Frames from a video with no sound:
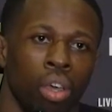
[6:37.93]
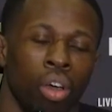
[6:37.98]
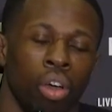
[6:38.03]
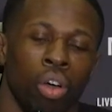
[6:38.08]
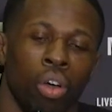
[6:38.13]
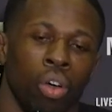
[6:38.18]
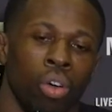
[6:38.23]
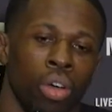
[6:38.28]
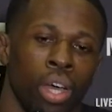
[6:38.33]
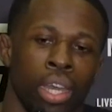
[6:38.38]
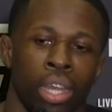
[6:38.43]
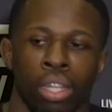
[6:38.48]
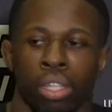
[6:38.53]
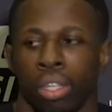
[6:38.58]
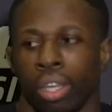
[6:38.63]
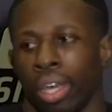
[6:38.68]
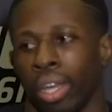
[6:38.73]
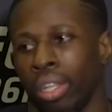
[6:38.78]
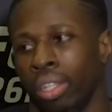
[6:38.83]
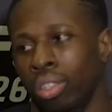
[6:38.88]
oh, I
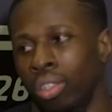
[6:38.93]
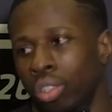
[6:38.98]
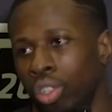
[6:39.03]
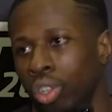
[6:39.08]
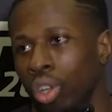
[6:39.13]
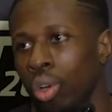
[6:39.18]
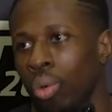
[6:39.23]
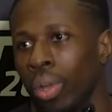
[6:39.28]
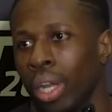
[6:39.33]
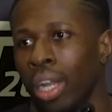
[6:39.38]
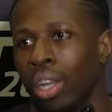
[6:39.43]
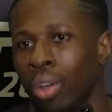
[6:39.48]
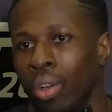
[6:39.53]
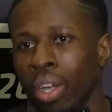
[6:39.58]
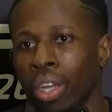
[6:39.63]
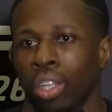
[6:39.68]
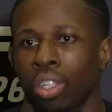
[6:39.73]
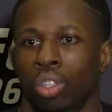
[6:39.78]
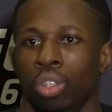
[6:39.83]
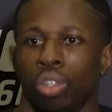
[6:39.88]
didn't show what I know
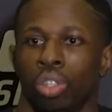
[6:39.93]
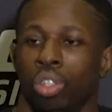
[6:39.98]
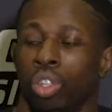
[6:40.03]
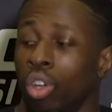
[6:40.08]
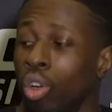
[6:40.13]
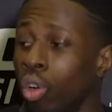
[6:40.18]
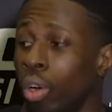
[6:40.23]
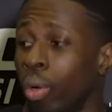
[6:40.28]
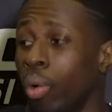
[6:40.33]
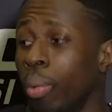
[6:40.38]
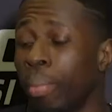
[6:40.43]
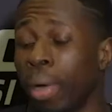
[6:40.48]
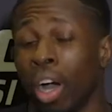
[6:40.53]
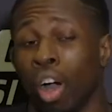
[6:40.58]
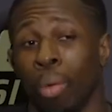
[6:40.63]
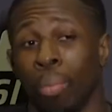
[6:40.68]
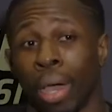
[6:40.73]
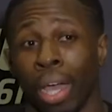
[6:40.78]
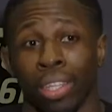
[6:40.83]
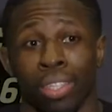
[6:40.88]
I could just show.
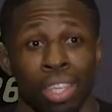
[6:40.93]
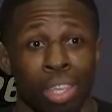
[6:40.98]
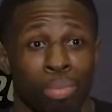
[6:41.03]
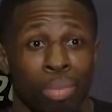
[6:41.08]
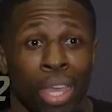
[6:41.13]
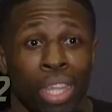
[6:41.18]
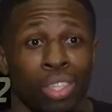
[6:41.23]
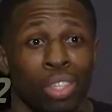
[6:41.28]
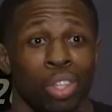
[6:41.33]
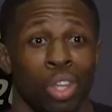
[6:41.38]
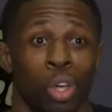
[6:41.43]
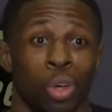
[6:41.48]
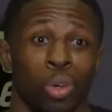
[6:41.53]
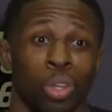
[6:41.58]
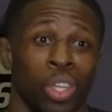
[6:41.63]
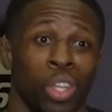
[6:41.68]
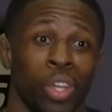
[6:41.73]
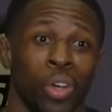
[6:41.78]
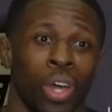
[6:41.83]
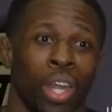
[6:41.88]
All my teammates know,
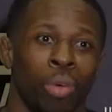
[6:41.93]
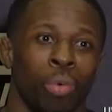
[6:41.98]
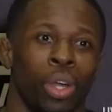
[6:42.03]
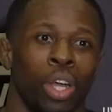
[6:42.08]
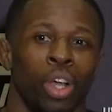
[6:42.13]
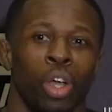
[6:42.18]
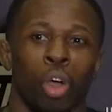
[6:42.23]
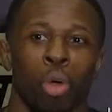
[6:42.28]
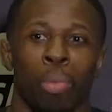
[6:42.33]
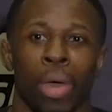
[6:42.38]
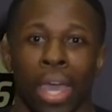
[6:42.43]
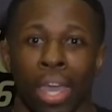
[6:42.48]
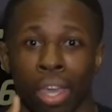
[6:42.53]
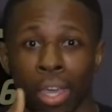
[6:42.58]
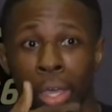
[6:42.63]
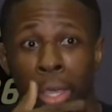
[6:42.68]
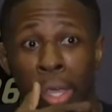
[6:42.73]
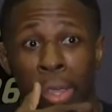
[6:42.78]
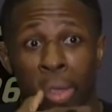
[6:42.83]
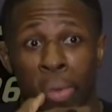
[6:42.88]
you know. I don't want to go
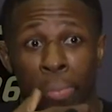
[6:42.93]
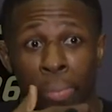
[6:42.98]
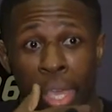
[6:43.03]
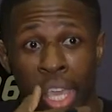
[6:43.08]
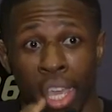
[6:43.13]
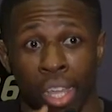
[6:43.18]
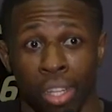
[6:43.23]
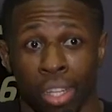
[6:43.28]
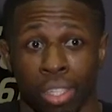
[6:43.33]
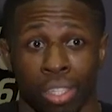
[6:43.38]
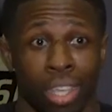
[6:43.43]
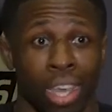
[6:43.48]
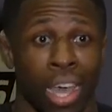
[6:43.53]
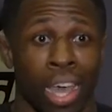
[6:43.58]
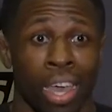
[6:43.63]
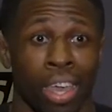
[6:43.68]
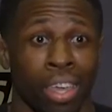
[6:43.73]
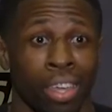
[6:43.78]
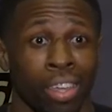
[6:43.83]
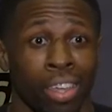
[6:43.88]
back being this
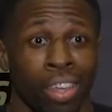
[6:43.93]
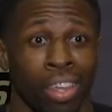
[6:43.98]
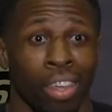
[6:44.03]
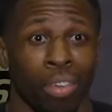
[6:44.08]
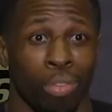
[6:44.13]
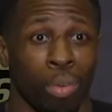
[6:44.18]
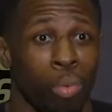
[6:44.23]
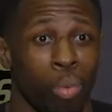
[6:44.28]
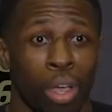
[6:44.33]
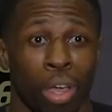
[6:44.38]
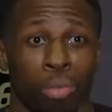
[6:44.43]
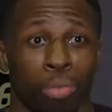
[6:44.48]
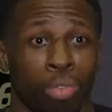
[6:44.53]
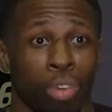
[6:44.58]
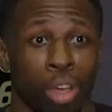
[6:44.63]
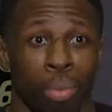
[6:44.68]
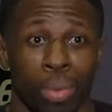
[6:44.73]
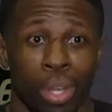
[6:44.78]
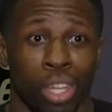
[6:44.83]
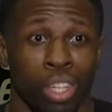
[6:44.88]
guy from where I'm
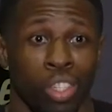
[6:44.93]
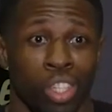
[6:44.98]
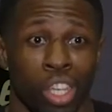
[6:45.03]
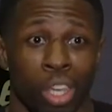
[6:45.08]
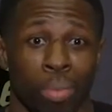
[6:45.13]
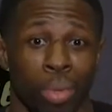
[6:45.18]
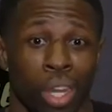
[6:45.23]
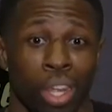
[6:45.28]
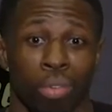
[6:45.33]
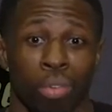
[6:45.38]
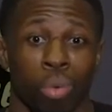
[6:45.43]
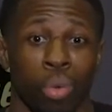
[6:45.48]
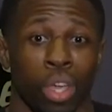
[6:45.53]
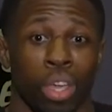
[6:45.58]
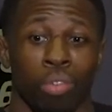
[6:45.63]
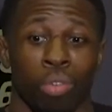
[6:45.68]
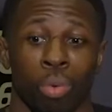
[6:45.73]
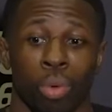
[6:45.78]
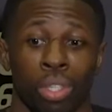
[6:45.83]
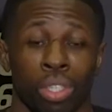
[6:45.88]
from in the gym and everywhere.
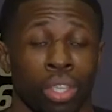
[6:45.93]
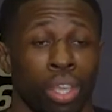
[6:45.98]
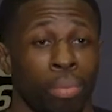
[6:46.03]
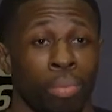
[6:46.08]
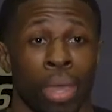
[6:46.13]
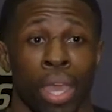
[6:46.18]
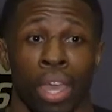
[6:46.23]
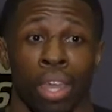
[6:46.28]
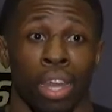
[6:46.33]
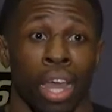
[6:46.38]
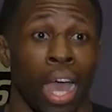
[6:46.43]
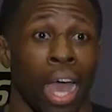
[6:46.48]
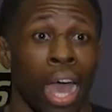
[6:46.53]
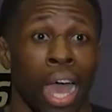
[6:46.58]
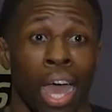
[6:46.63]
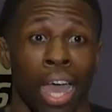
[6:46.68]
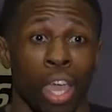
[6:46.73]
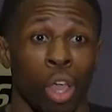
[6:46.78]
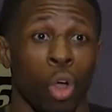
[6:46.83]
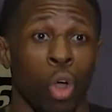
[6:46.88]
Everyone's like, man,
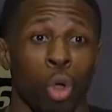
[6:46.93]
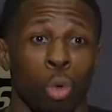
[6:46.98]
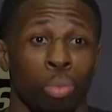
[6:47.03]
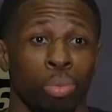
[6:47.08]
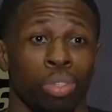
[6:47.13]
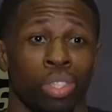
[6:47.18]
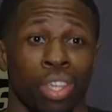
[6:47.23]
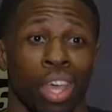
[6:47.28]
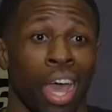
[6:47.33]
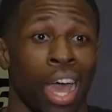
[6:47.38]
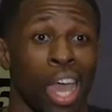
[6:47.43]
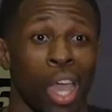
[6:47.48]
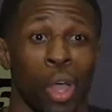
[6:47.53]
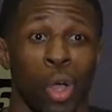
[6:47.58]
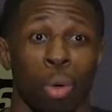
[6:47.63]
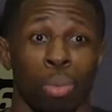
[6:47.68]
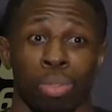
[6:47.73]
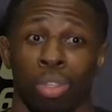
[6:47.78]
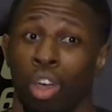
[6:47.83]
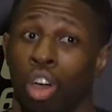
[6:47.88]
high hopes.
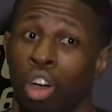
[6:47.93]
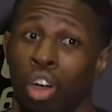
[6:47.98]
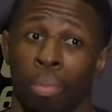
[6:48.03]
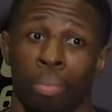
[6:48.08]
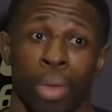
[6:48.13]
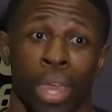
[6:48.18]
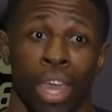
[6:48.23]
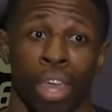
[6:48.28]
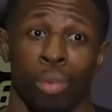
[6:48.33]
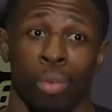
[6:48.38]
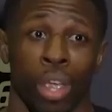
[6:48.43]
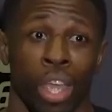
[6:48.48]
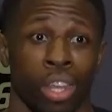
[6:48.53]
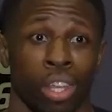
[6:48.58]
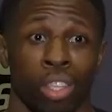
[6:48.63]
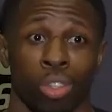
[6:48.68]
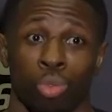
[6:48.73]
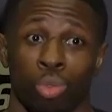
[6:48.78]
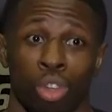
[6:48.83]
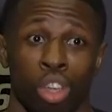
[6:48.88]
Oh, man,
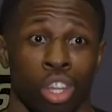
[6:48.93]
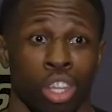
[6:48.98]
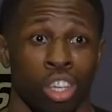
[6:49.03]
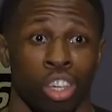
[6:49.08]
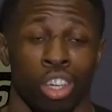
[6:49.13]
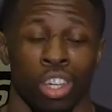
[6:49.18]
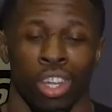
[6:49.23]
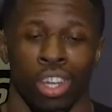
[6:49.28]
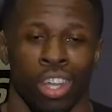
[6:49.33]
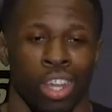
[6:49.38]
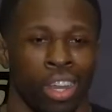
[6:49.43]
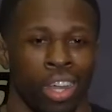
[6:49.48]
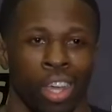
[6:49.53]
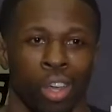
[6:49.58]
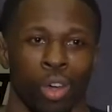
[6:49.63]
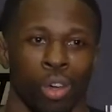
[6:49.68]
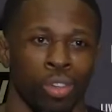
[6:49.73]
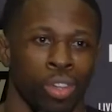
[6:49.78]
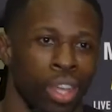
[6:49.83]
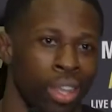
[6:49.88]
Randy's really good. And then I
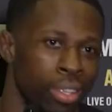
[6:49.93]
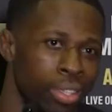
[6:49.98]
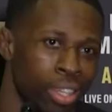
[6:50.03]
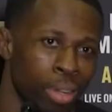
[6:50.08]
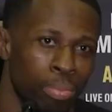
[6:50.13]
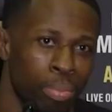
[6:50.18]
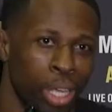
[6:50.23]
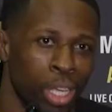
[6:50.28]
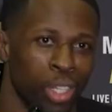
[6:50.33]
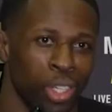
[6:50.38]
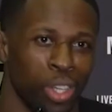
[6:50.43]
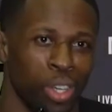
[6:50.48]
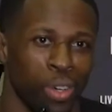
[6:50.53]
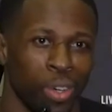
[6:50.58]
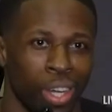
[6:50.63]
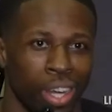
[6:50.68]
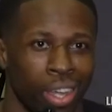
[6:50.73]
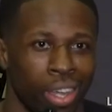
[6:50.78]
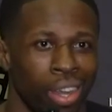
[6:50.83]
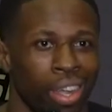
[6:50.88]
go to the big show
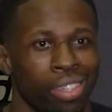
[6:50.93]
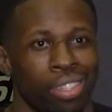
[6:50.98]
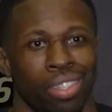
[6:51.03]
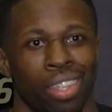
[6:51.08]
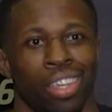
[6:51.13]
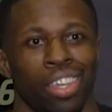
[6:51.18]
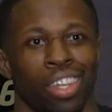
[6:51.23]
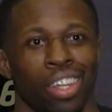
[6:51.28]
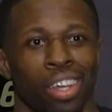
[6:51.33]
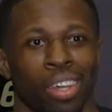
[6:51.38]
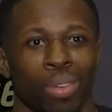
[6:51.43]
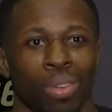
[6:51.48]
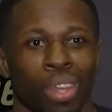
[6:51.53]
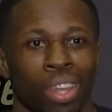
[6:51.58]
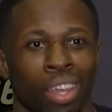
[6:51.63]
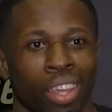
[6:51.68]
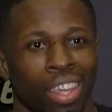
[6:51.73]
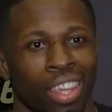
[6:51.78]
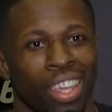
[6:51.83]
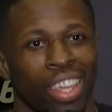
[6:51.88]
and I stink it up.
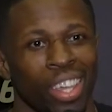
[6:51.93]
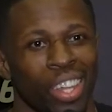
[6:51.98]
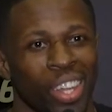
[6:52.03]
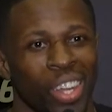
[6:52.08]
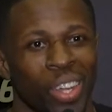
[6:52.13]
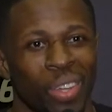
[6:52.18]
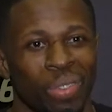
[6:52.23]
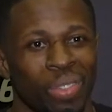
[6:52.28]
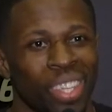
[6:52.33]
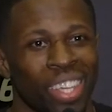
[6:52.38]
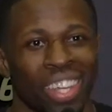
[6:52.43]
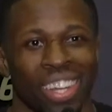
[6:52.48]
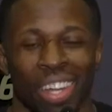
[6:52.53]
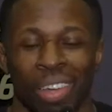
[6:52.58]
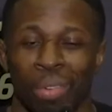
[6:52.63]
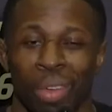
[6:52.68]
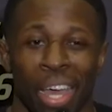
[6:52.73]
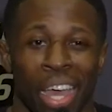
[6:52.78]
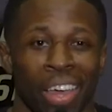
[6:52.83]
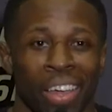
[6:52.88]
You know what I'm saying?
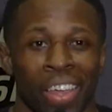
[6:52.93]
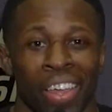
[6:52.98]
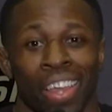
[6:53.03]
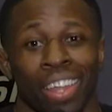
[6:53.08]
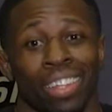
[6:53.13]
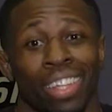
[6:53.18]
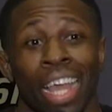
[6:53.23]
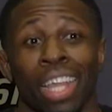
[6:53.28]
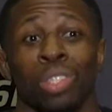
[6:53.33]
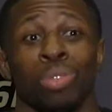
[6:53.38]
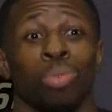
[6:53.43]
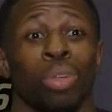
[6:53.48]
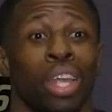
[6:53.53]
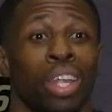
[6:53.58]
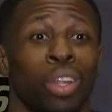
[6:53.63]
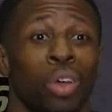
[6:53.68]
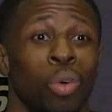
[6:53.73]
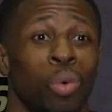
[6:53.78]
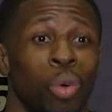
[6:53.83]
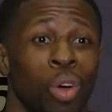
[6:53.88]
I, that's what I
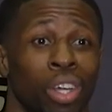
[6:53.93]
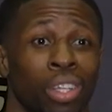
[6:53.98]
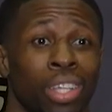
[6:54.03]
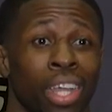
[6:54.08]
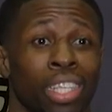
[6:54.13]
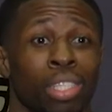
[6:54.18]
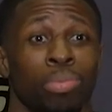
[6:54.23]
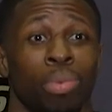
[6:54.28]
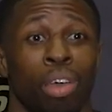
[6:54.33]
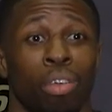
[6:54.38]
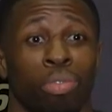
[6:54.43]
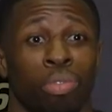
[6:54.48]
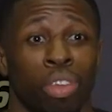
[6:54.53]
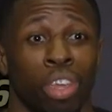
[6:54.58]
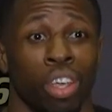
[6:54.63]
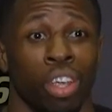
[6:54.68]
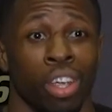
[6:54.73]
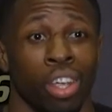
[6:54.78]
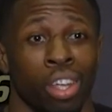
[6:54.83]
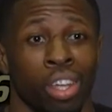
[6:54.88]
don't want. That's my
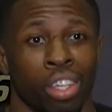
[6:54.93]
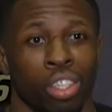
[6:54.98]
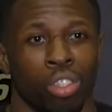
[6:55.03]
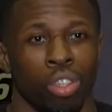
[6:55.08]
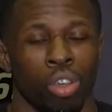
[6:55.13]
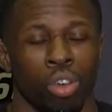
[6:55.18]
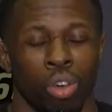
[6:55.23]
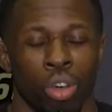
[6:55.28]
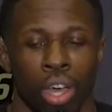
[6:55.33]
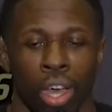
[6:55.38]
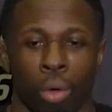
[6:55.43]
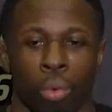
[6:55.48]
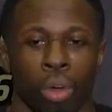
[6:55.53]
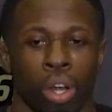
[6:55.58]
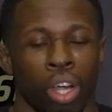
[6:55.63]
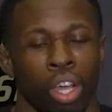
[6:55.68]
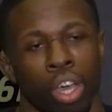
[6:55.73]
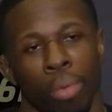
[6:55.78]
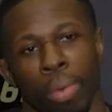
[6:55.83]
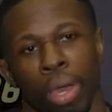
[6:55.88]
fear. So I
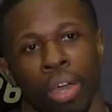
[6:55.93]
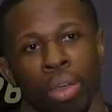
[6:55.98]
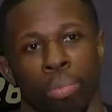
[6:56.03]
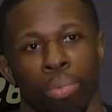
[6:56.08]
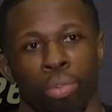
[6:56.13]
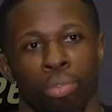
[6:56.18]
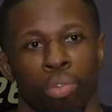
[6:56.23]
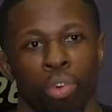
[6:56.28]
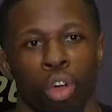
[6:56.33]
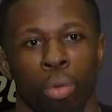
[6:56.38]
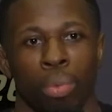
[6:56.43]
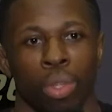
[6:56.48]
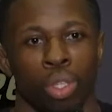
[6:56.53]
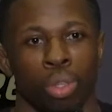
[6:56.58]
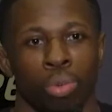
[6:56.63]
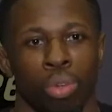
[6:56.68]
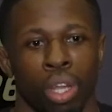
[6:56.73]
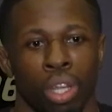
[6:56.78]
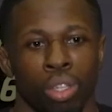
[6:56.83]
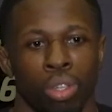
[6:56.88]
want to come out and perform and
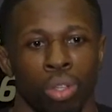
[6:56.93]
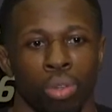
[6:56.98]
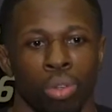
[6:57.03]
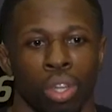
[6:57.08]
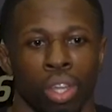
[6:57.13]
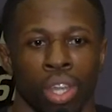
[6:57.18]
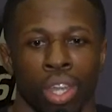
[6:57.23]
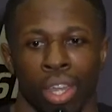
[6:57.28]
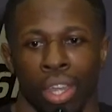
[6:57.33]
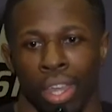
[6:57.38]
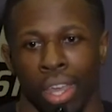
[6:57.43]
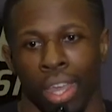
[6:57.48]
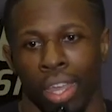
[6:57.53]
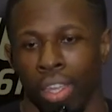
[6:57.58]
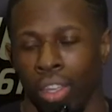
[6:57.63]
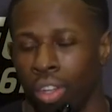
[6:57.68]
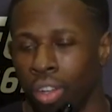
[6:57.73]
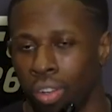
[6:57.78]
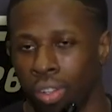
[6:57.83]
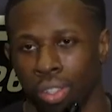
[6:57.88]
do what I do. And,
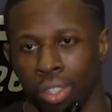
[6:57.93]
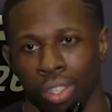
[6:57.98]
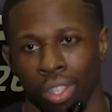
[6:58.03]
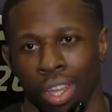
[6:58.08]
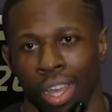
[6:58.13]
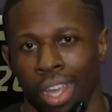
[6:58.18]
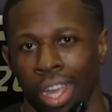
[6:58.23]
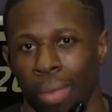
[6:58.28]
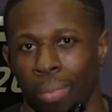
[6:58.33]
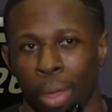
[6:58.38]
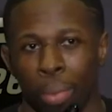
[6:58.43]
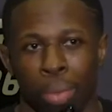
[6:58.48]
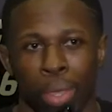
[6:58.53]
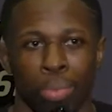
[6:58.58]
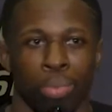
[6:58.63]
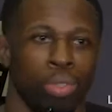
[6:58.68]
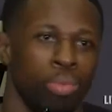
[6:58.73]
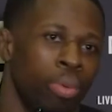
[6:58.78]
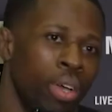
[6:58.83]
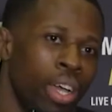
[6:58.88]
you know, I got my
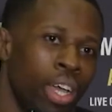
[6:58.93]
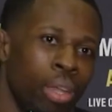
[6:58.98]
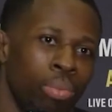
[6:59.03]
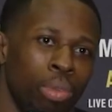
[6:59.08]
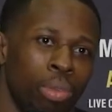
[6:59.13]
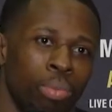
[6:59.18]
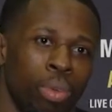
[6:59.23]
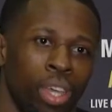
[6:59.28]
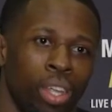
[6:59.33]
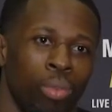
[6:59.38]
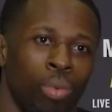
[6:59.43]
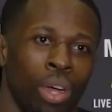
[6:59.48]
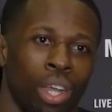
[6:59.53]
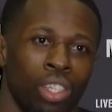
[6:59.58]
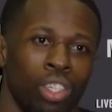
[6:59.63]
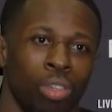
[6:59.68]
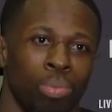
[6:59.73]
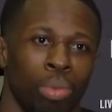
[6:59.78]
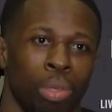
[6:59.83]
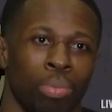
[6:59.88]
peoples behind me, man,
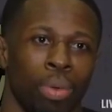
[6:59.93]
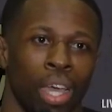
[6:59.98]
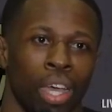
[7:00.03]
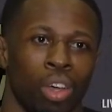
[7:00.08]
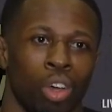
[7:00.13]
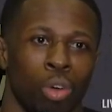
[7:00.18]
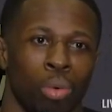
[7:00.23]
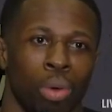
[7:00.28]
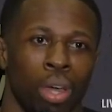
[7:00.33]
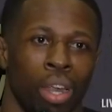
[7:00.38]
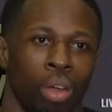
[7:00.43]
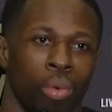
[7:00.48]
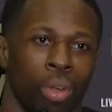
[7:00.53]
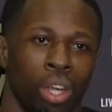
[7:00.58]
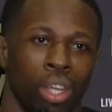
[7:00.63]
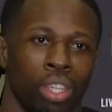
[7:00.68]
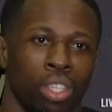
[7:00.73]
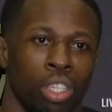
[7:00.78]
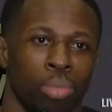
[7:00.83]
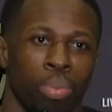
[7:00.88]
watching me back home. I
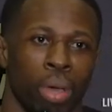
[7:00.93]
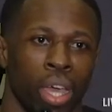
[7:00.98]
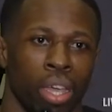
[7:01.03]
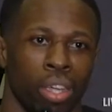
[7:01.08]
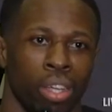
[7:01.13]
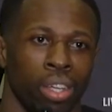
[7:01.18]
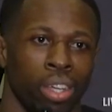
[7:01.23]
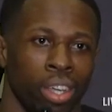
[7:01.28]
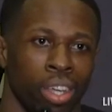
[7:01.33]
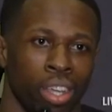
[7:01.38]
want to inspire,